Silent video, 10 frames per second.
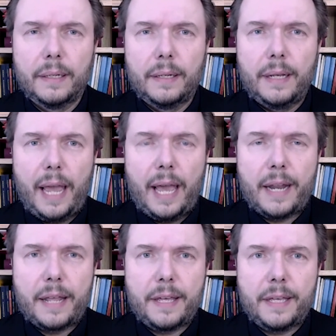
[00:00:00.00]
mm-hmm. and
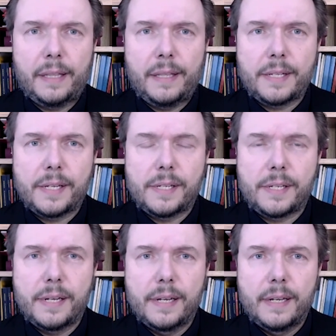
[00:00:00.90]
i think that this
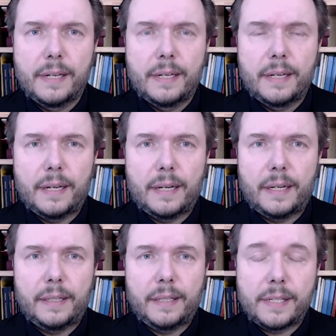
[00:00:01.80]
is uh,
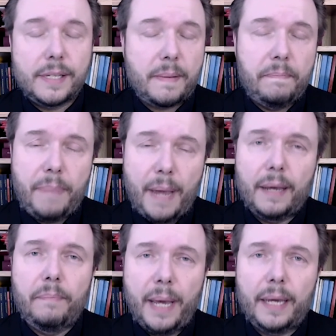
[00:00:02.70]
this is a
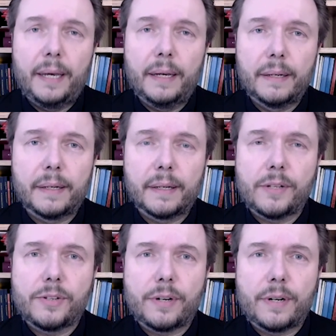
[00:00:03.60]
big big
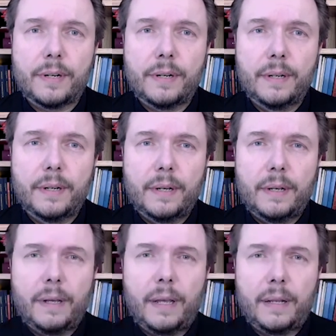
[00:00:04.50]
concern
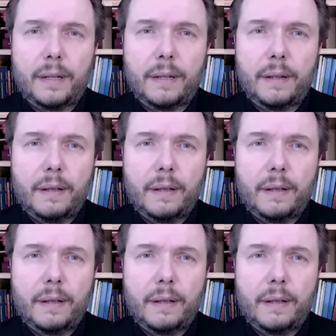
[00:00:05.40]
in